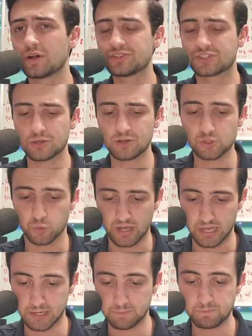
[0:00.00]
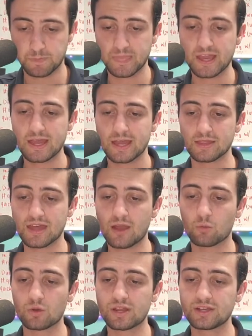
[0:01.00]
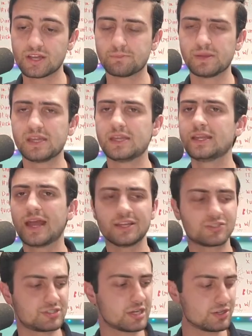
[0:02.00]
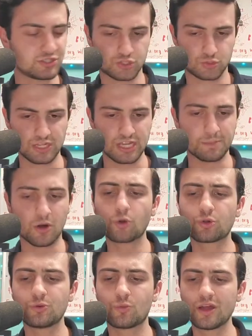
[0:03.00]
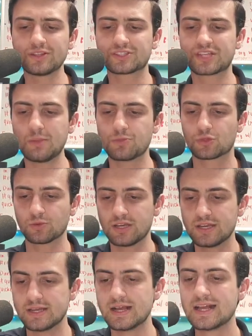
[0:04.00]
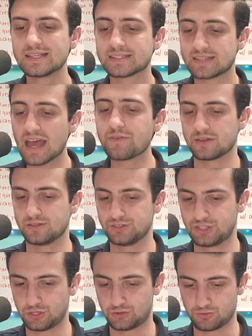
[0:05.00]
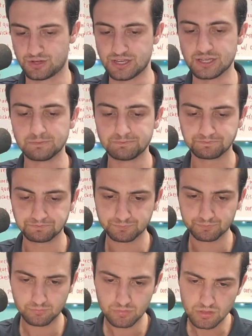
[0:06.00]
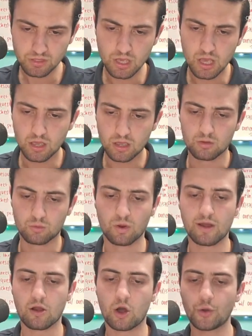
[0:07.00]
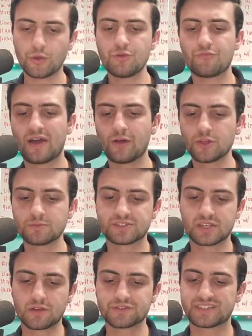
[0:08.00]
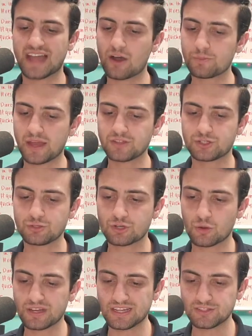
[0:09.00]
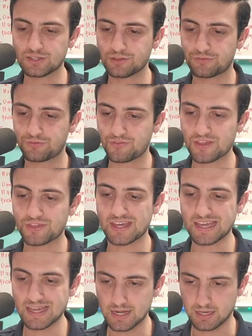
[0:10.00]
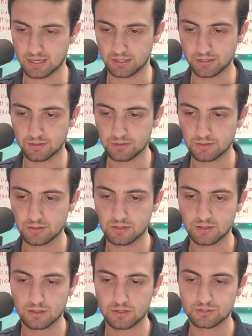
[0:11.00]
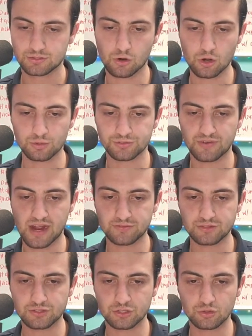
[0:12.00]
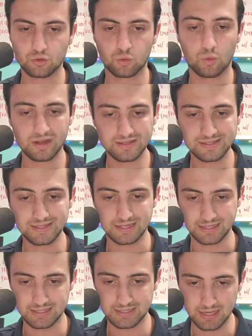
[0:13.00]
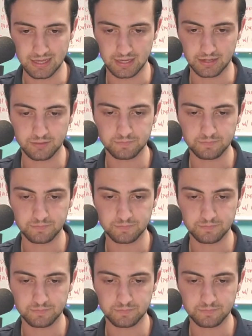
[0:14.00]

series win. And that would end up being a series sweep. Oakland wins Game 3 7-3, where OU found themselves down by 2 going into the 5th inning. Score was 5-2 once again.